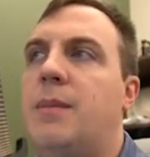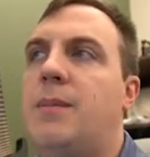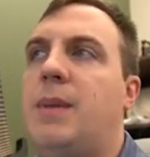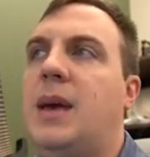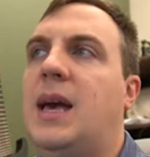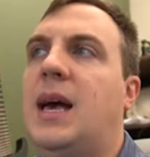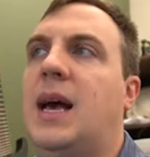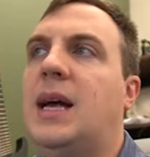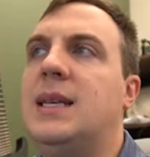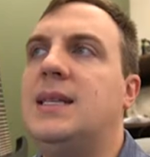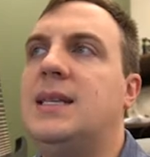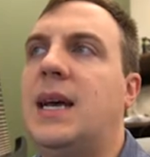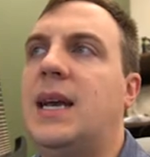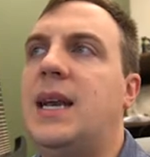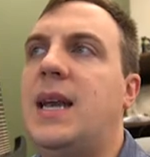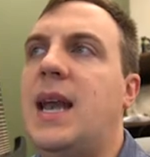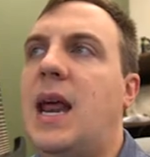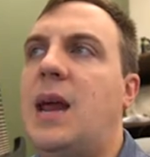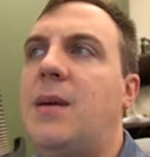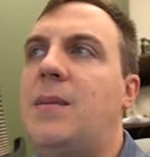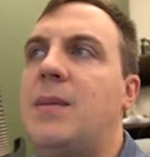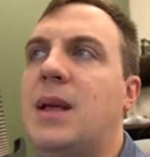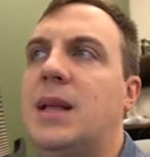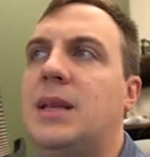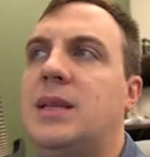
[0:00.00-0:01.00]
And because I
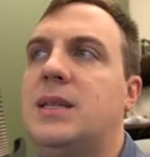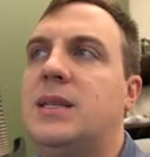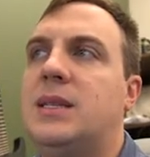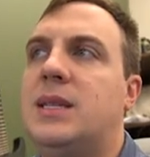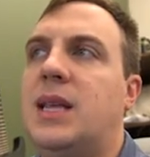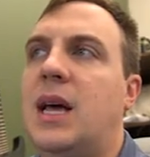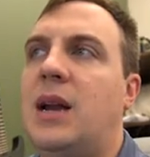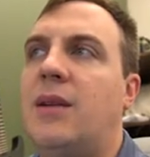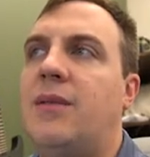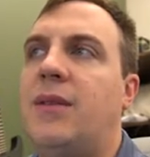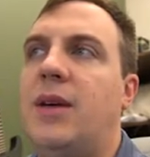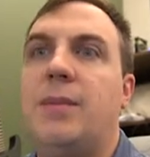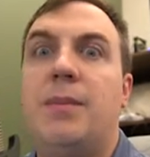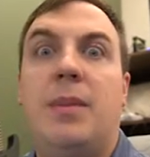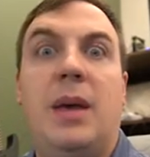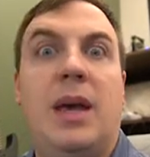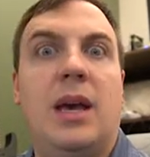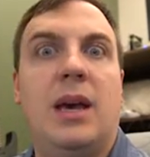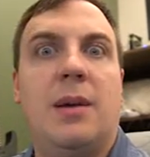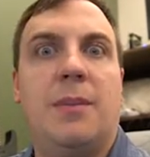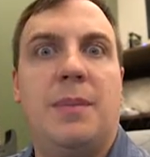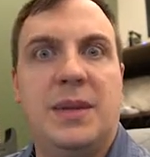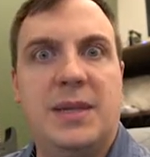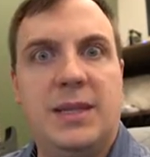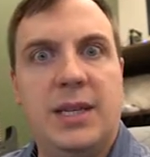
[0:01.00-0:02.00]
named it, instead of it
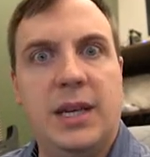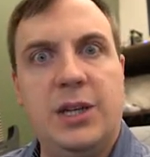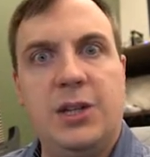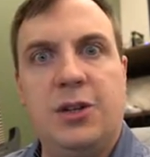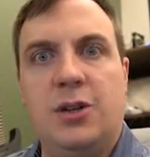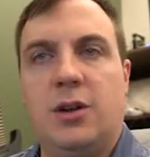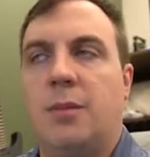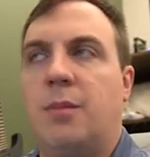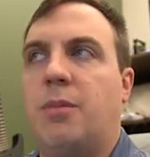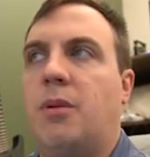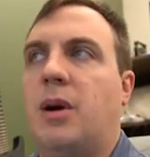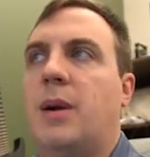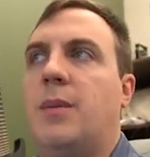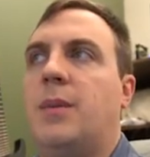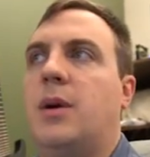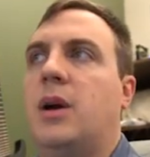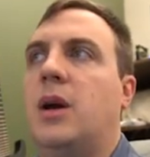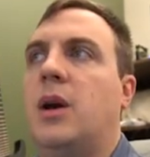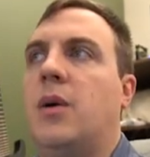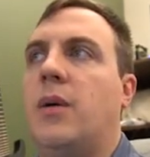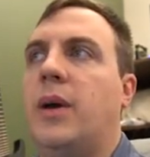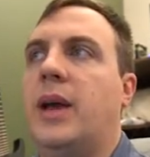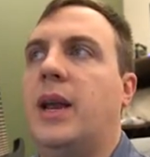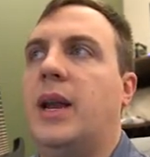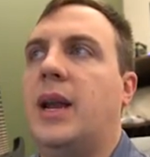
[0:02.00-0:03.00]
being a positional parameter
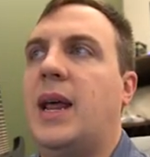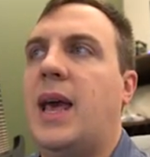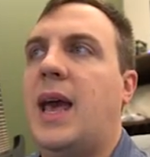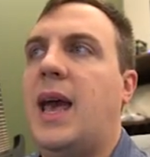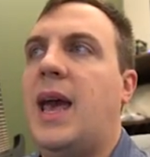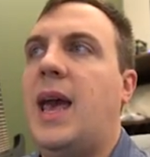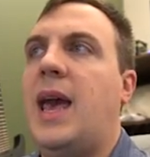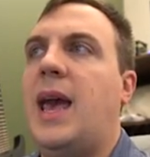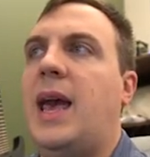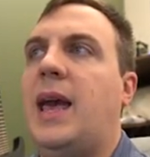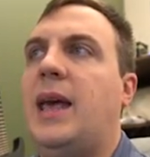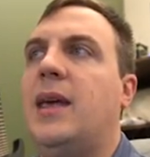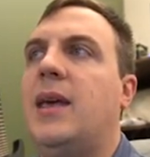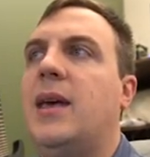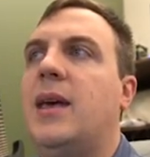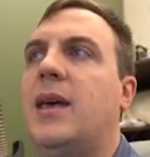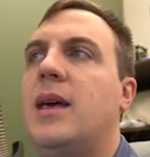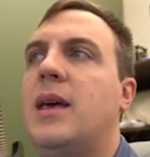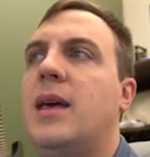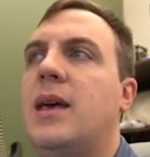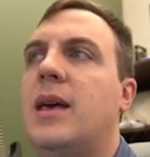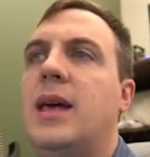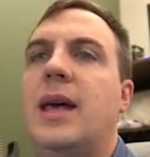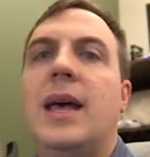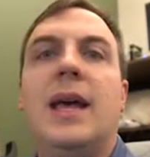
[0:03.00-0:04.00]
going into A,
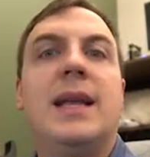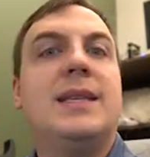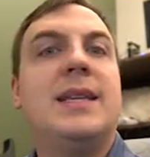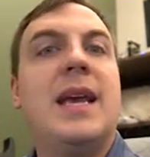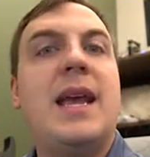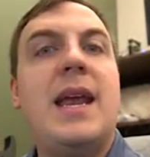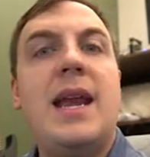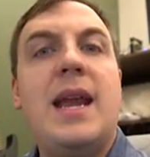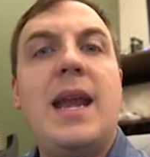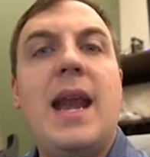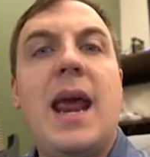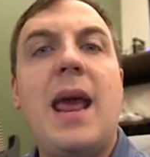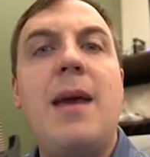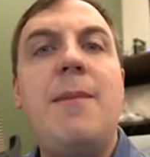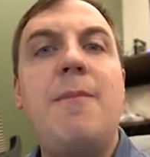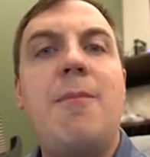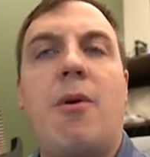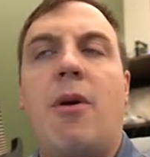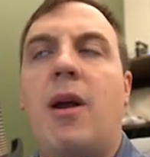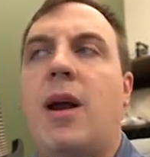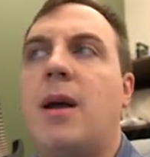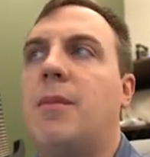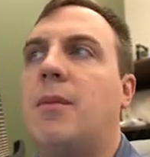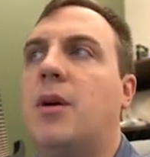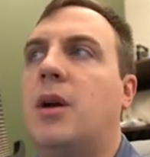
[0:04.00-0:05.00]
it's a name
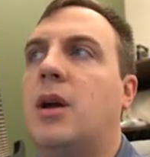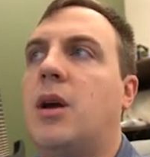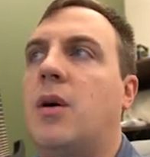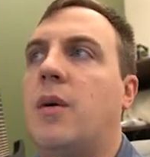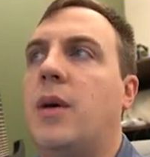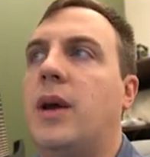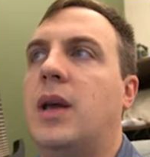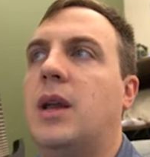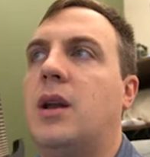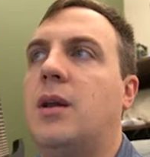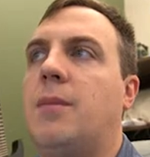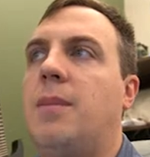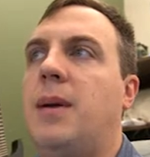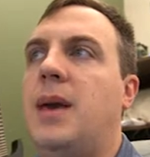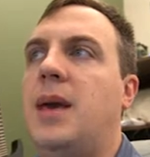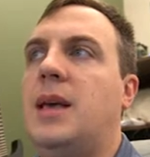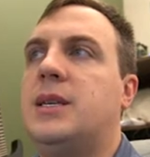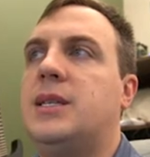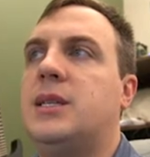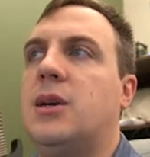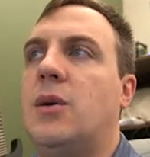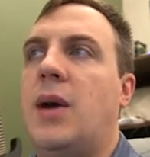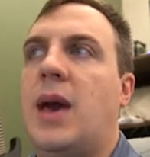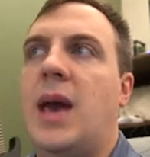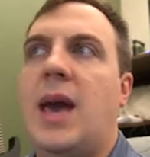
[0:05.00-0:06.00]
parameter going into B.
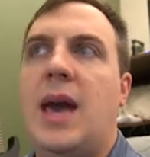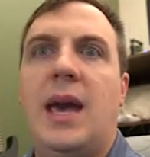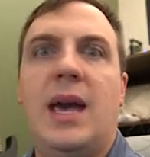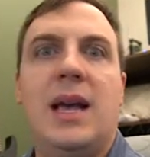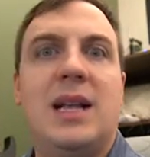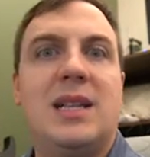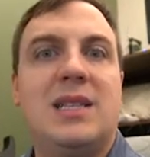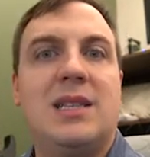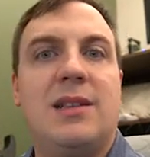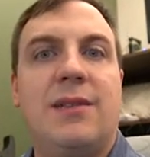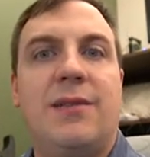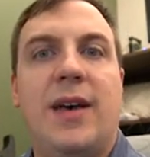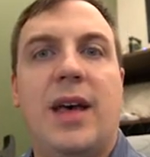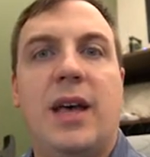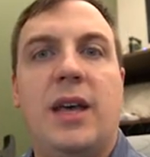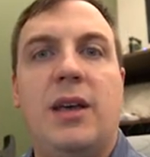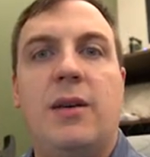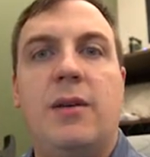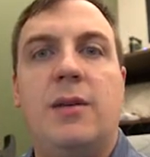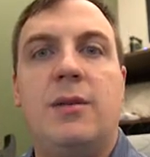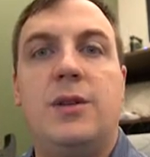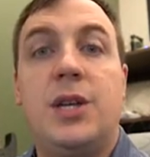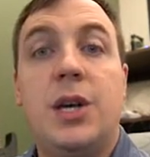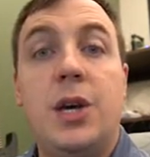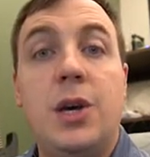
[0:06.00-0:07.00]
So A gets the
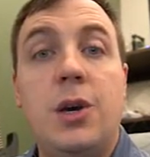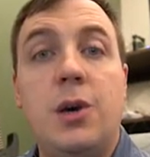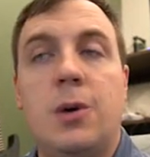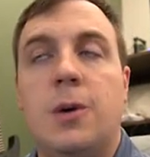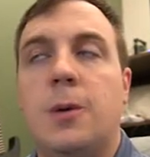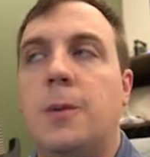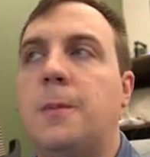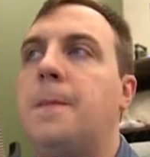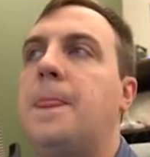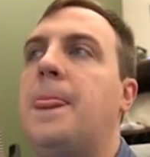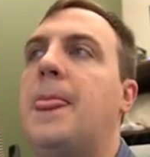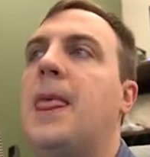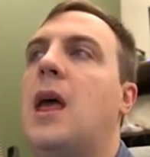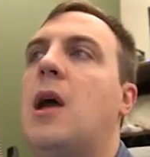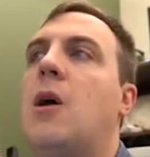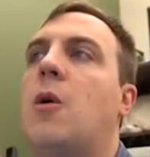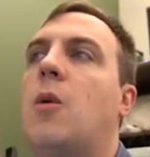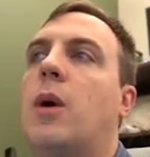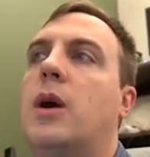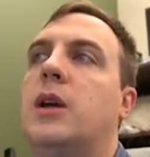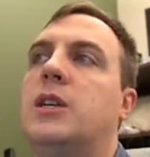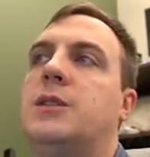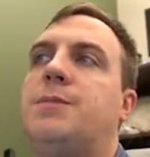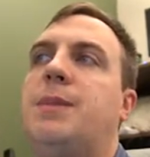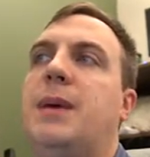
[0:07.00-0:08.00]
value 2,
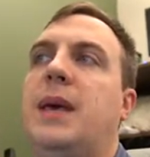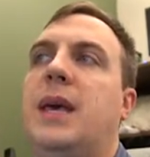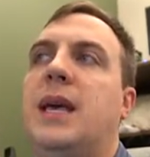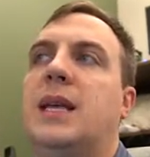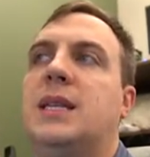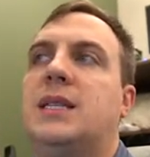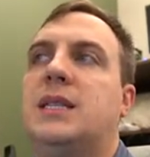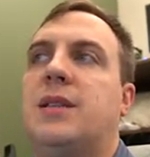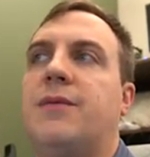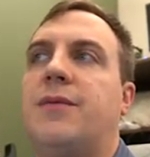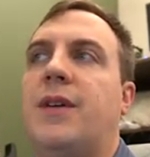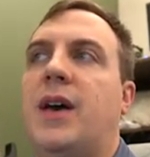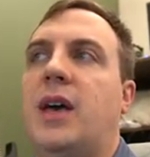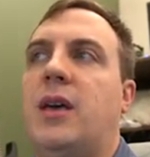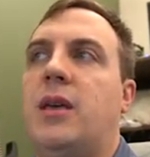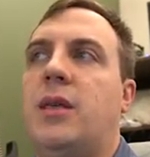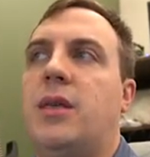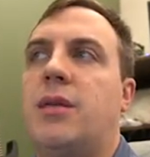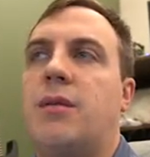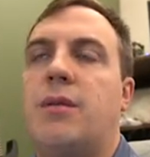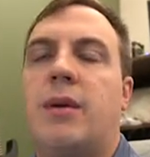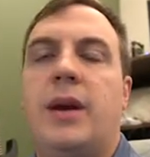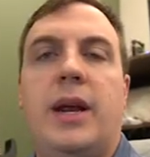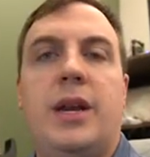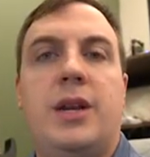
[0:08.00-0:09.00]
whereas B gets the value
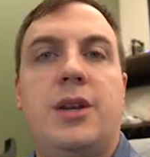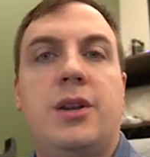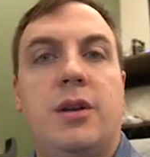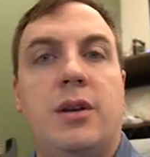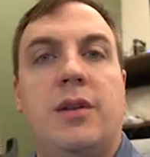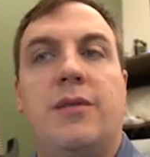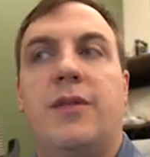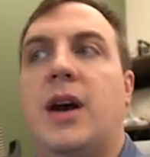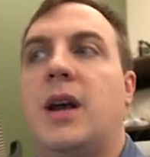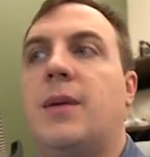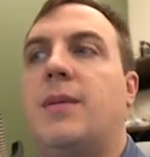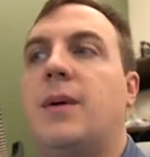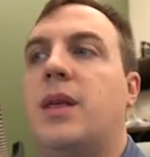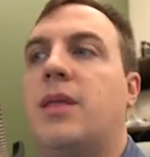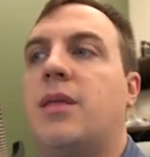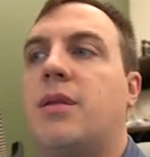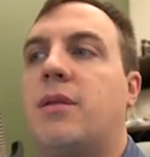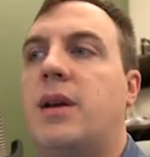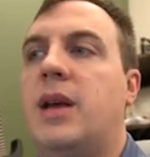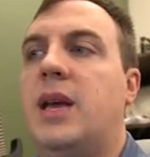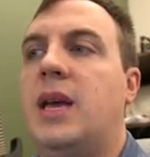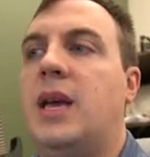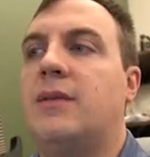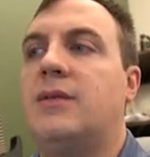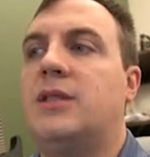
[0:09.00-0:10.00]
3. 2 divided by
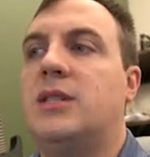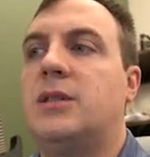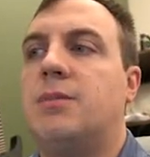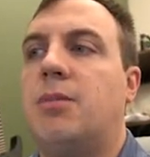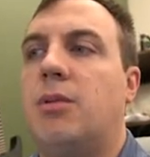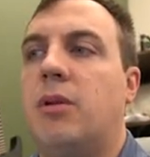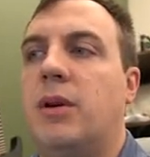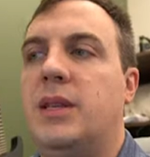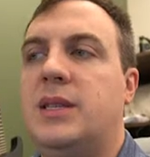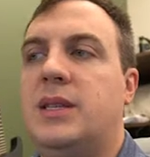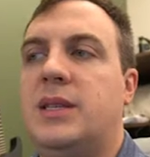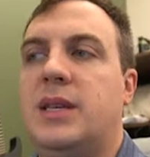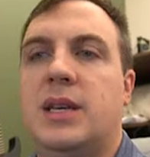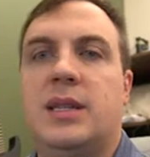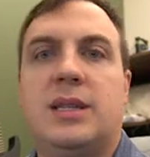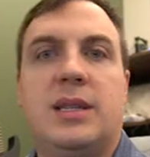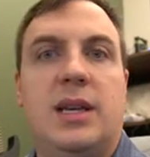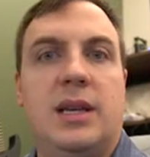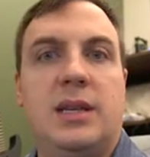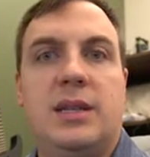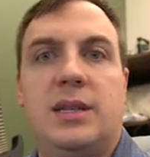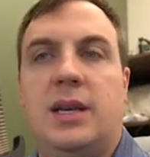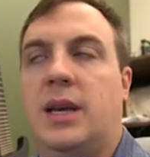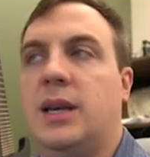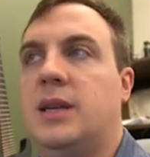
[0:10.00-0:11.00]
3 gives us
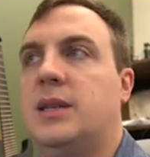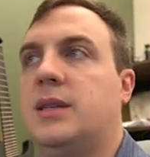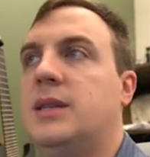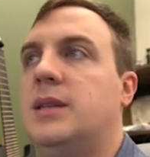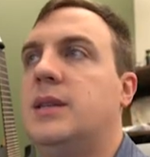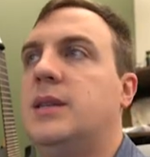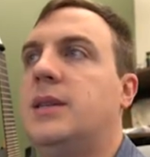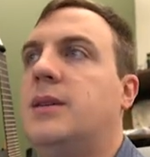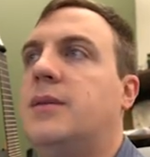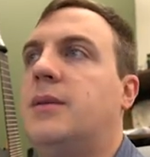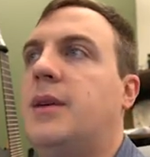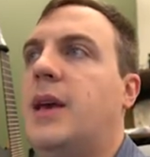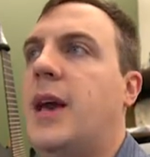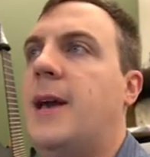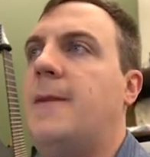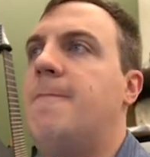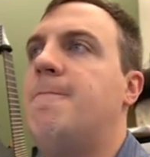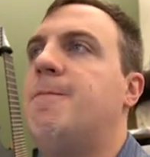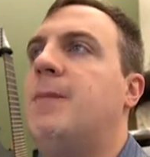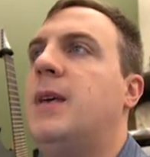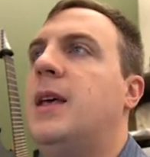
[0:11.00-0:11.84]
0.666. Okay?